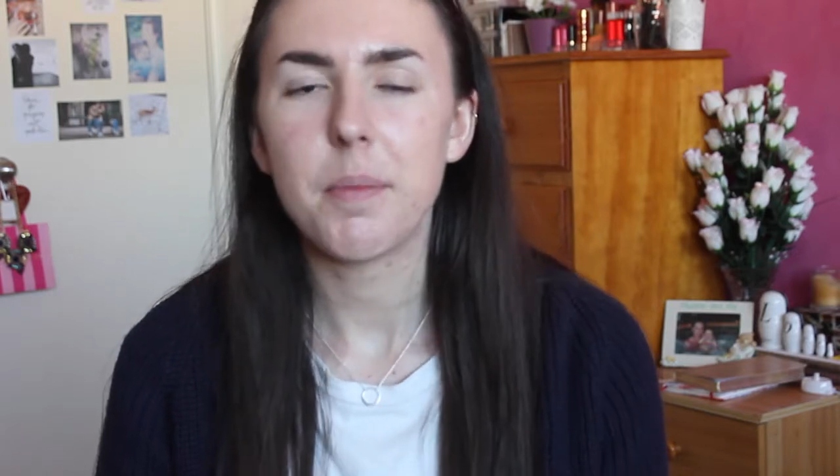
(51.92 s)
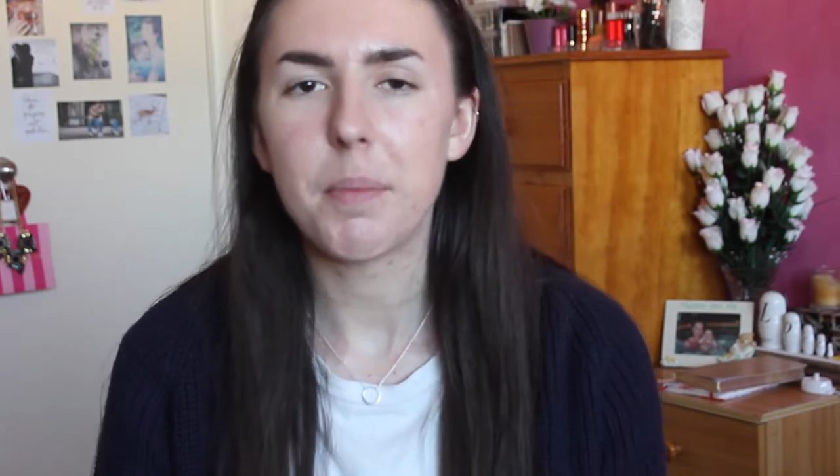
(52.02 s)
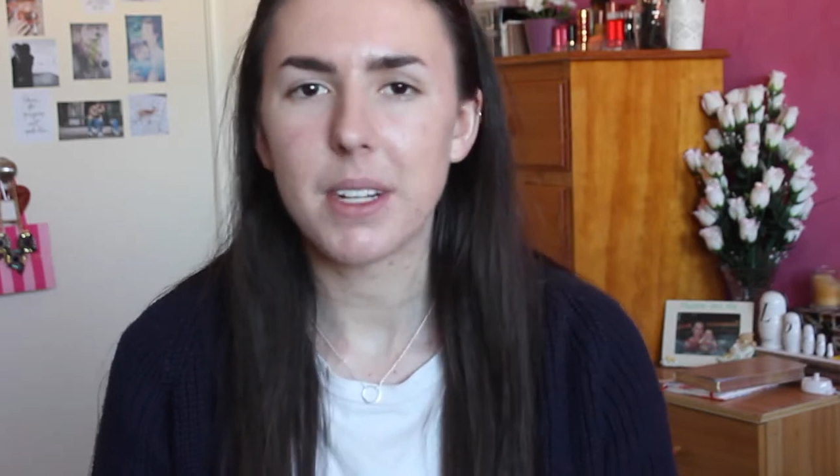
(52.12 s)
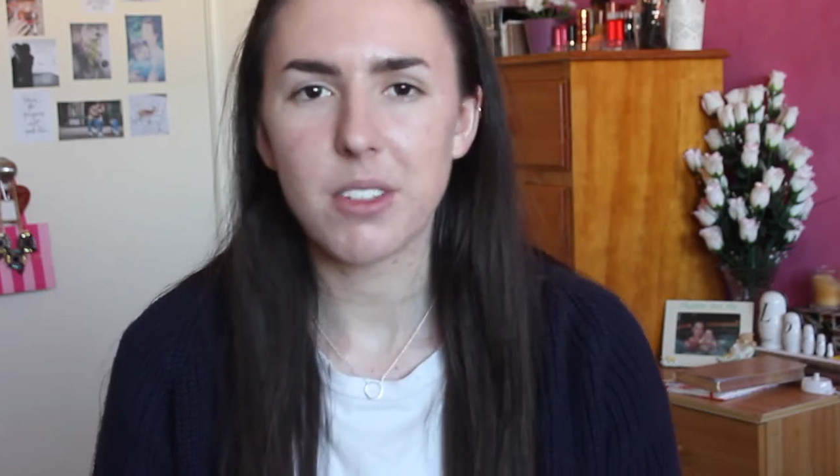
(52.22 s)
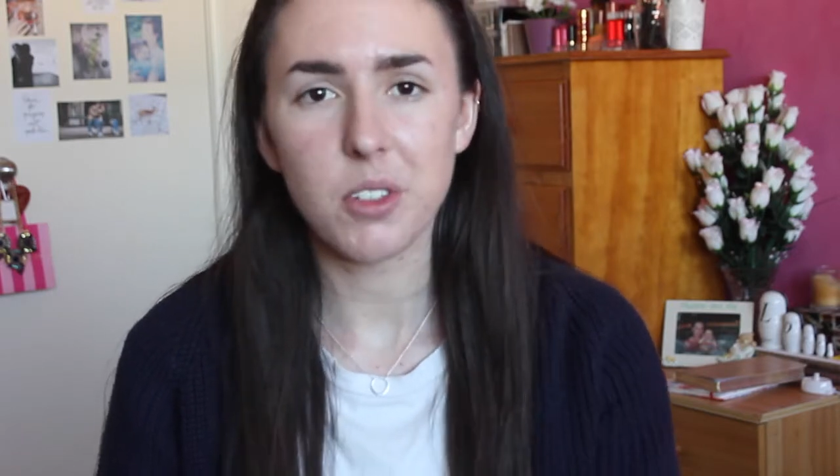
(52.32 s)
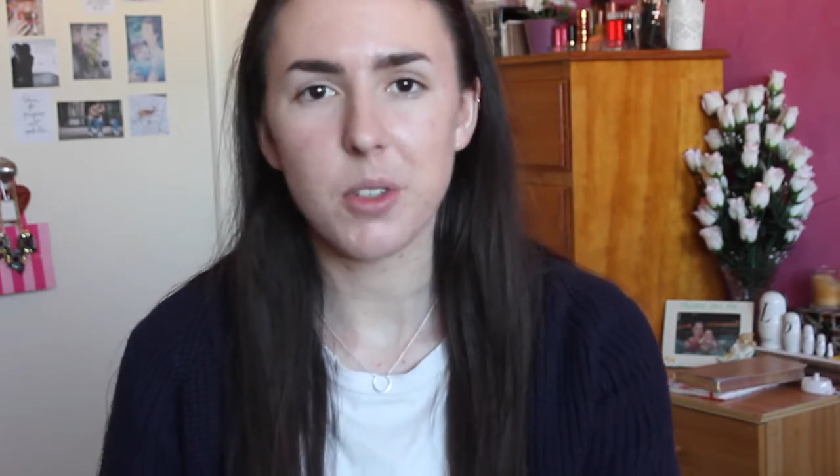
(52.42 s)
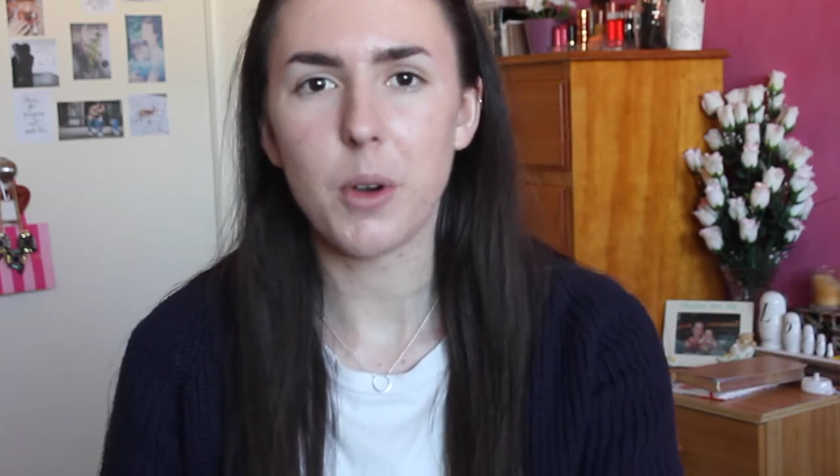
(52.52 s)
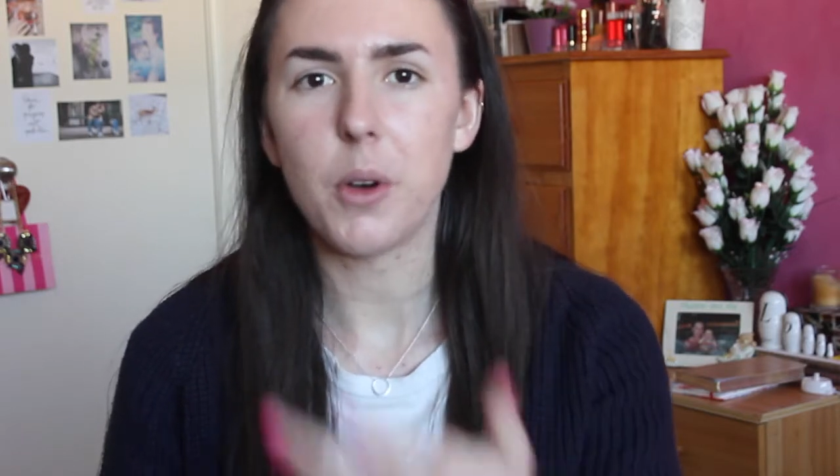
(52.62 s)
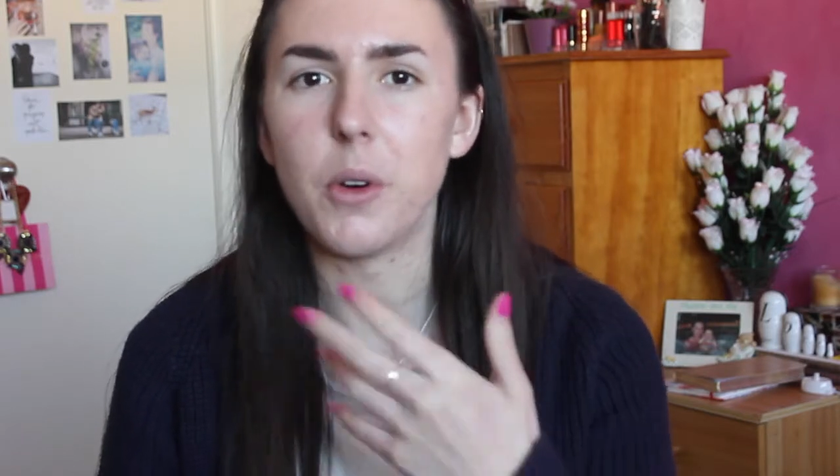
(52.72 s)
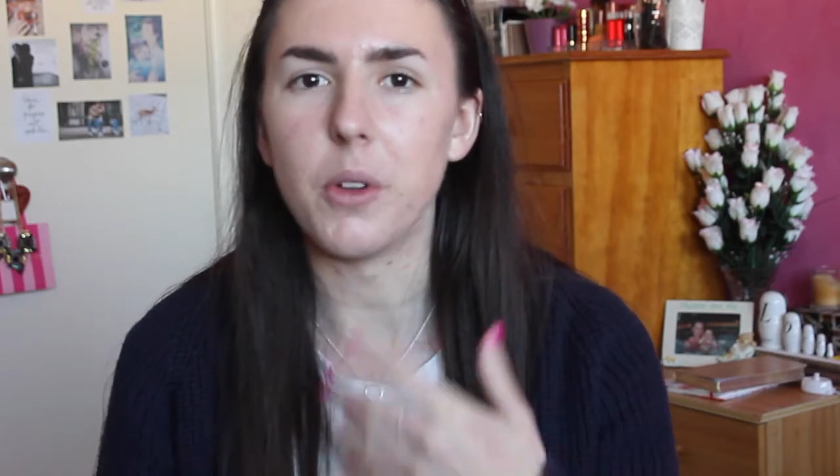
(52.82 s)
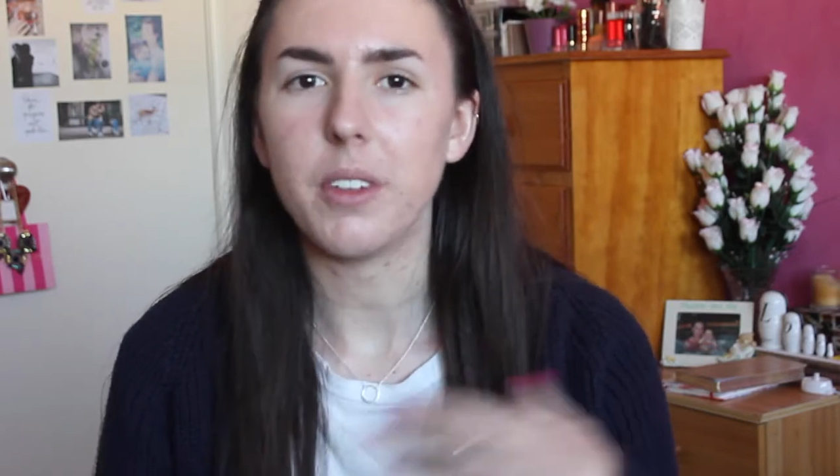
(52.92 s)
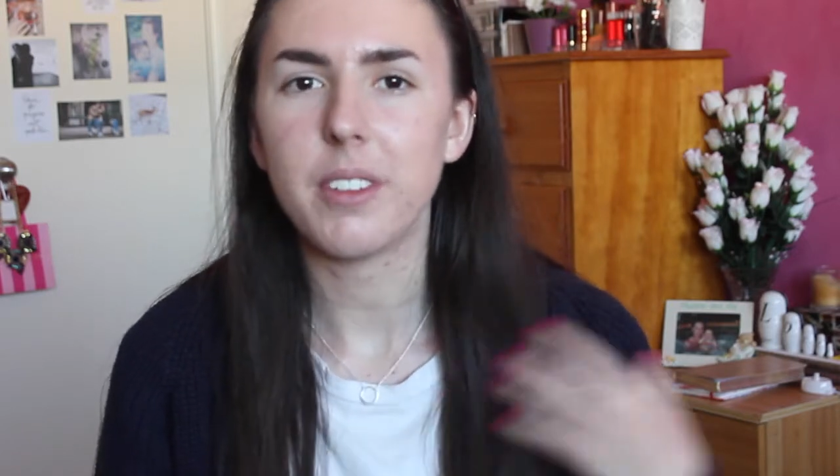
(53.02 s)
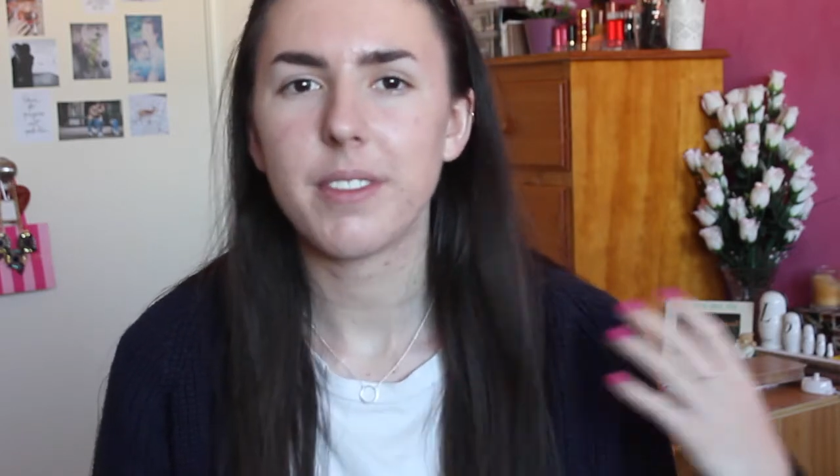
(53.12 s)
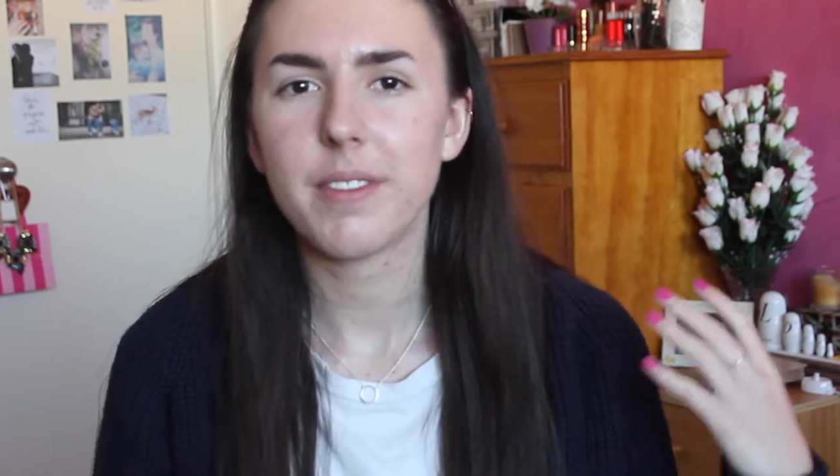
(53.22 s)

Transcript: But it's also a haul.